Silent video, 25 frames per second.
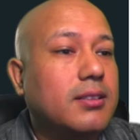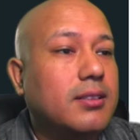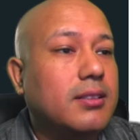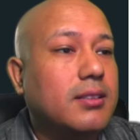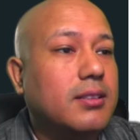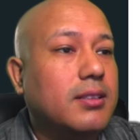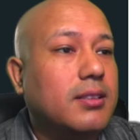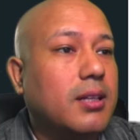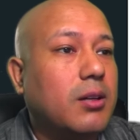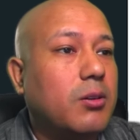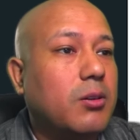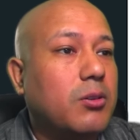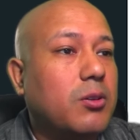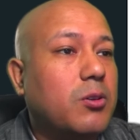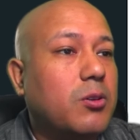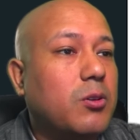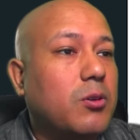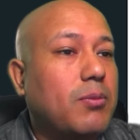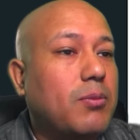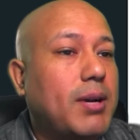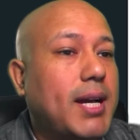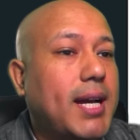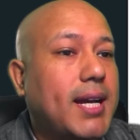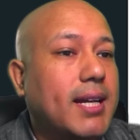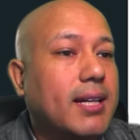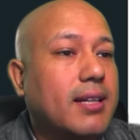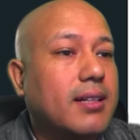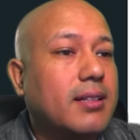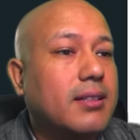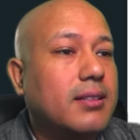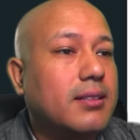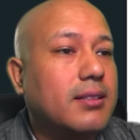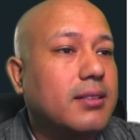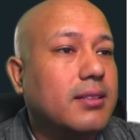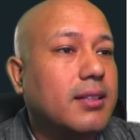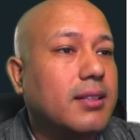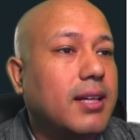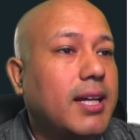Now we go back
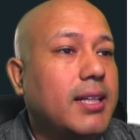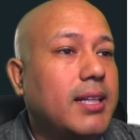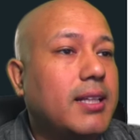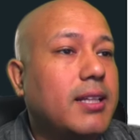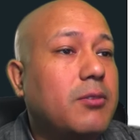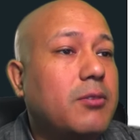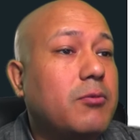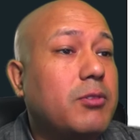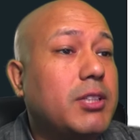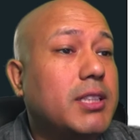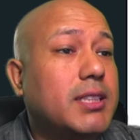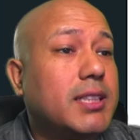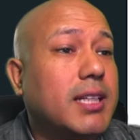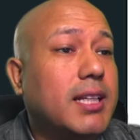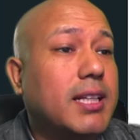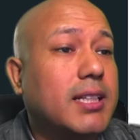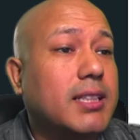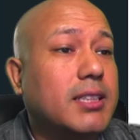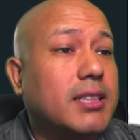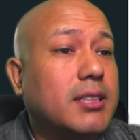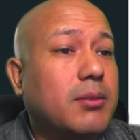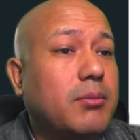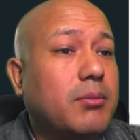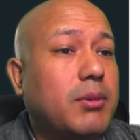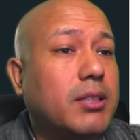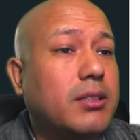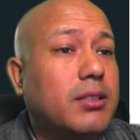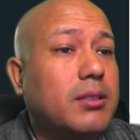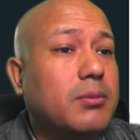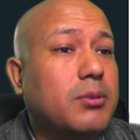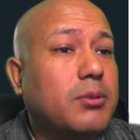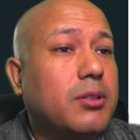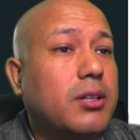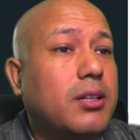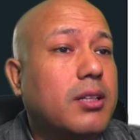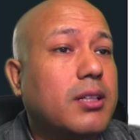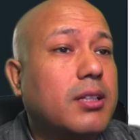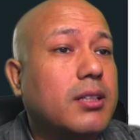and then we select some other
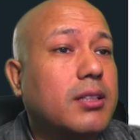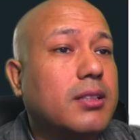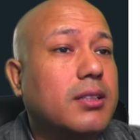product,